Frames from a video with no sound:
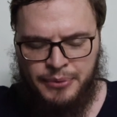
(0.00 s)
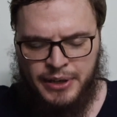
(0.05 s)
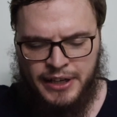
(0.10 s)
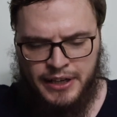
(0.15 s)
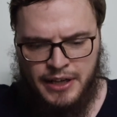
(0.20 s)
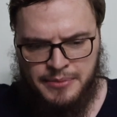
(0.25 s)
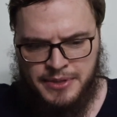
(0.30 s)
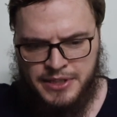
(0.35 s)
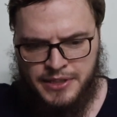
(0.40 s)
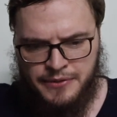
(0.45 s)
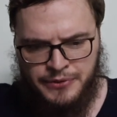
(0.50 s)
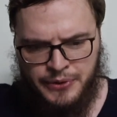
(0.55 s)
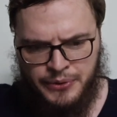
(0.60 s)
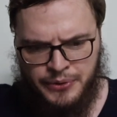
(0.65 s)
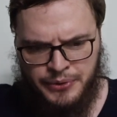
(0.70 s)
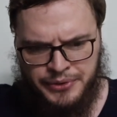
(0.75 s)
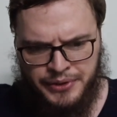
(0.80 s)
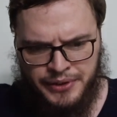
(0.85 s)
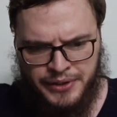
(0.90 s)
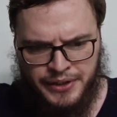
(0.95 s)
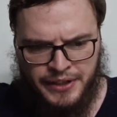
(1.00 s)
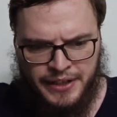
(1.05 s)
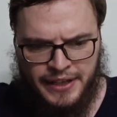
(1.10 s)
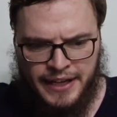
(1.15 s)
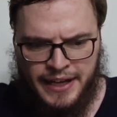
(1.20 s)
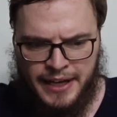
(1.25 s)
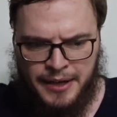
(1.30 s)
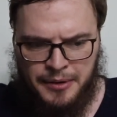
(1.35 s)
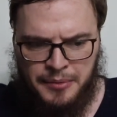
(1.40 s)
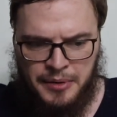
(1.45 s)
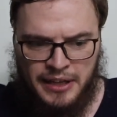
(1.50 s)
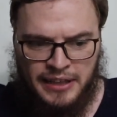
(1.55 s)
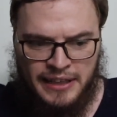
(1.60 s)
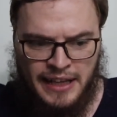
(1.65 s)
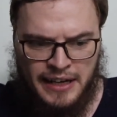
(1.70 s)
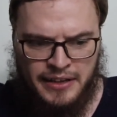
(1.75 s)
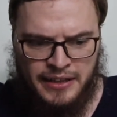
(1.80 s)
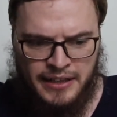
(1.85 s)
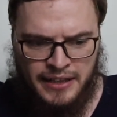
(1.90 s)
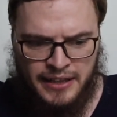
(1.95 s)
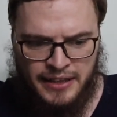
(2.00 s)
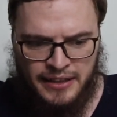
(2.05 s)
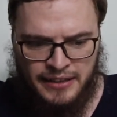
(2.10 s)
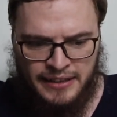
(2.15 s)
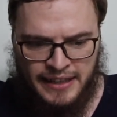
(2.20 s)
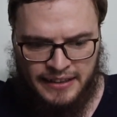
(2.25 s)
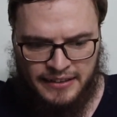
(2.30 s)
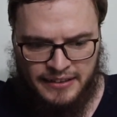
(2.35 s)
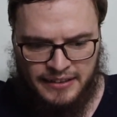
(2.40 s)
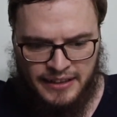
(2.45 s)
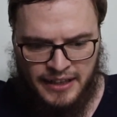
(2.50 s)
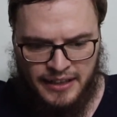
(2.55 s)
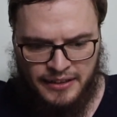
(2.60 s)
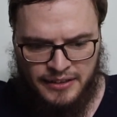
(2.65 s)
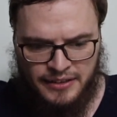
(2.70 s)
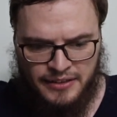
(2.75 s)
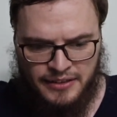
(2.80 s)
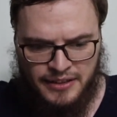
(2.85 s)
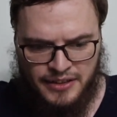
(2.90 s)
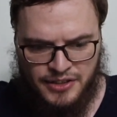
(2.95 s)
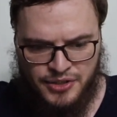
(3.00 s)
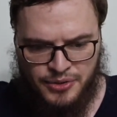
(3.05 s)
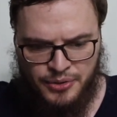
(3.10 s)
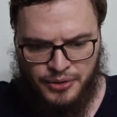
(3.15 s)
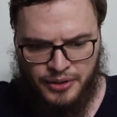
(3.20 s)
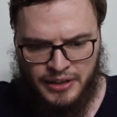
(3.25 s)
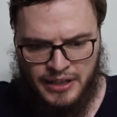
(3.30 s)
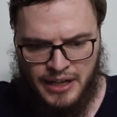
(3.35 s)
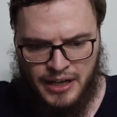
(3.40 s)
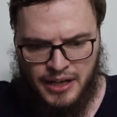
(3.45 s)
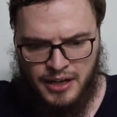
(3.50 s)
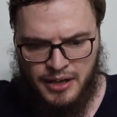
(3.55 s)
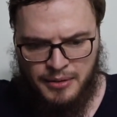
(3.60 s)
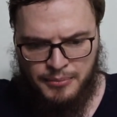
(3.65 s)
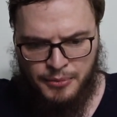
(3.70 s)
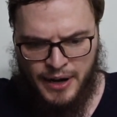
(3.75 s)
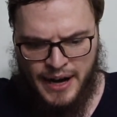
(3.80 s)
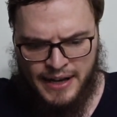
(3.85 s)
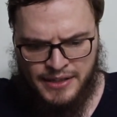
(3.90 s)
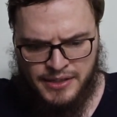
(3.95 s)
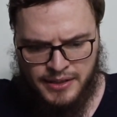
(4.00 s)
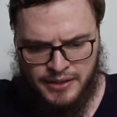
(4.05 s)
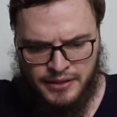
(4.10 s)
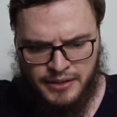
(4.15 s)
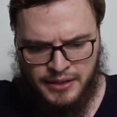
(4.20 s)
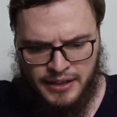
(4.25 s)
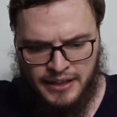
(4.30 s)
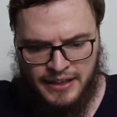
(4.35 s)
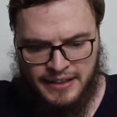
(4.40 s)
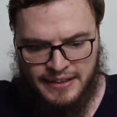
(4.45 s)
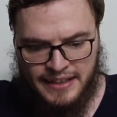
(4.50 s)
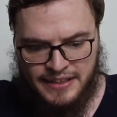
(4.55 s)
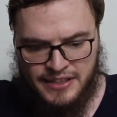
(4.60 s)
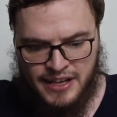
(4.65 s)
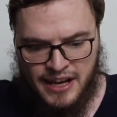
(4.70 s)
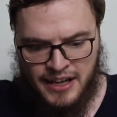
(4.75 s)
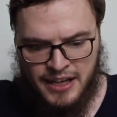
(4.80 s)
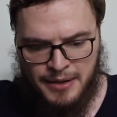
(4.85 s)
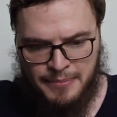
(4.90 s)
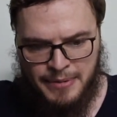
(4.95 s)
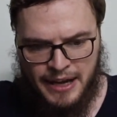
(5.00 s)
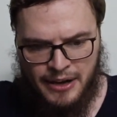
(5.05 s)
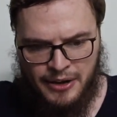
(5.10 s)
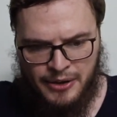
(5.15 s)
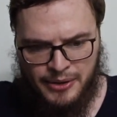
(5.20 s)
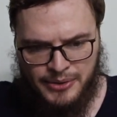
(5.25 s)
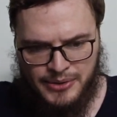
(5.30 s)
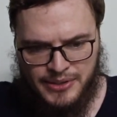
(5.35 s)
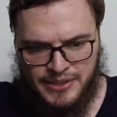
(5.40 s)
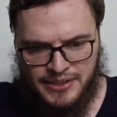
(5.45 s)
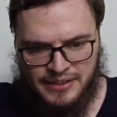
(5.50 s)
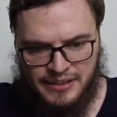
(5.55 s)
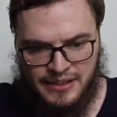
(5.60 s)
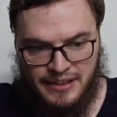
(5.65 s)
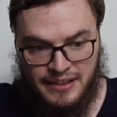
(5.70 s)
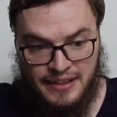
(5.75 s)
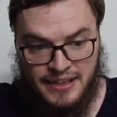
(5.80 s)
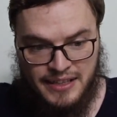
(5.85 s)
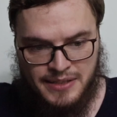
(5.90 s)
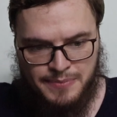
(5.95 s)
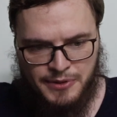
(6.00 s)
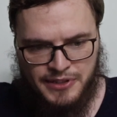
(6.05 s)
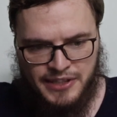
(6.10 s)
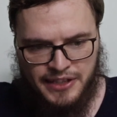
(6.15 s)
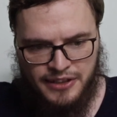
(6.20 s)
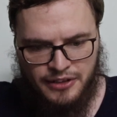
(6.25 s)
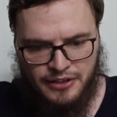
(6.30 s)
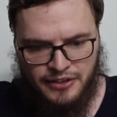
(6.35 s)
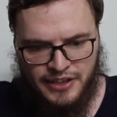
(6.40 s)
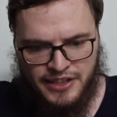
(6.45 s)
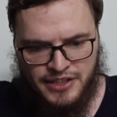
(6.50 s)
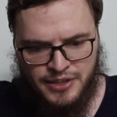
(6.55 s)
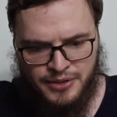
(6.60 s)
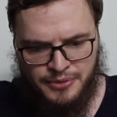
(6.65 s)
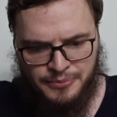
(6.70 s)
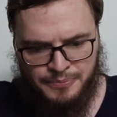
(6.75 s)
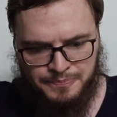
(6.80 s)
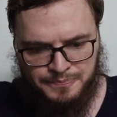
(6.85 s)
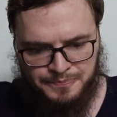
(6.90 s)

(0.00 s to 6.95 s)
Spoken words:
when it comes to food, a lot of the the shuyukh that are mu'asir, they talk about this particular issue.